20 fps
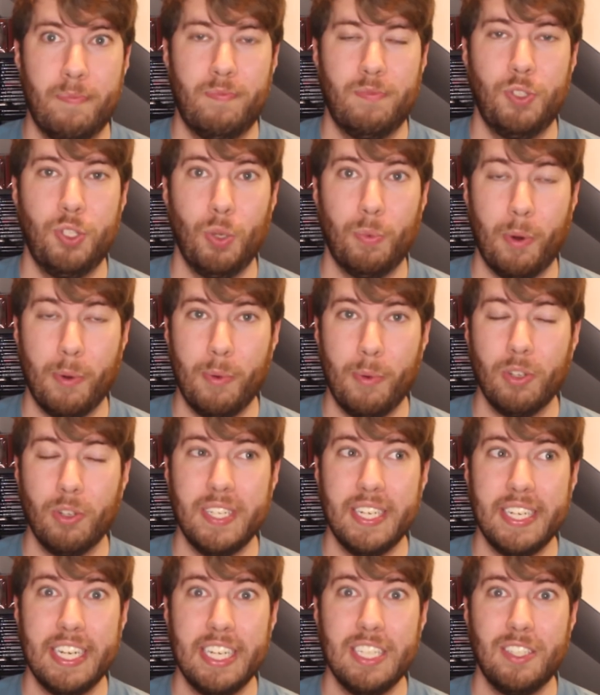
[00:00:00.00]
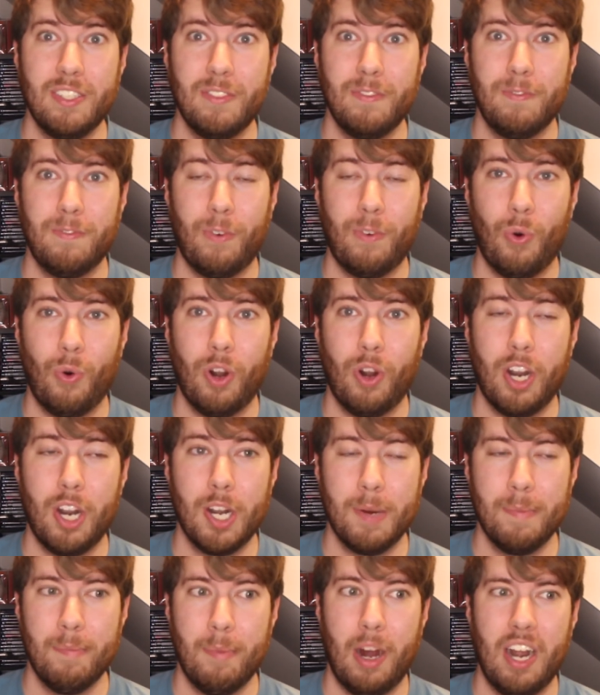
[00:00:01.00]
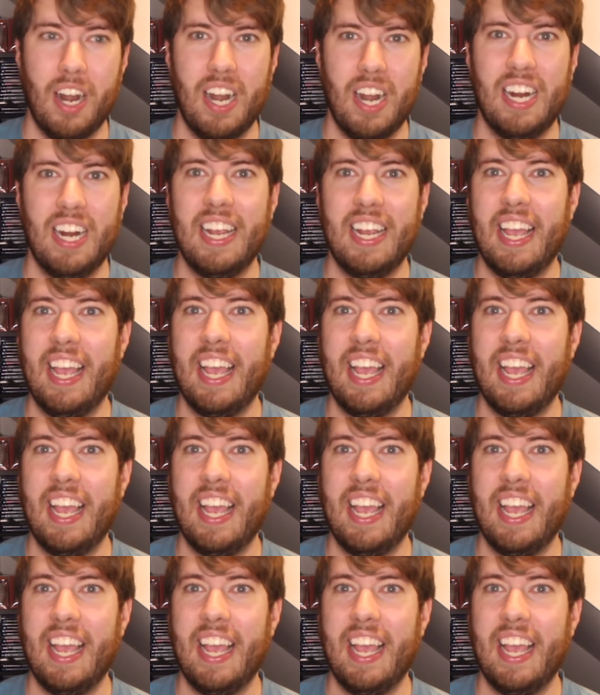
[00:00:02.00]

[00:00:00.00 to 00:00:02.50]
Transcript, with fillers: Super Bowl tickets for Mark,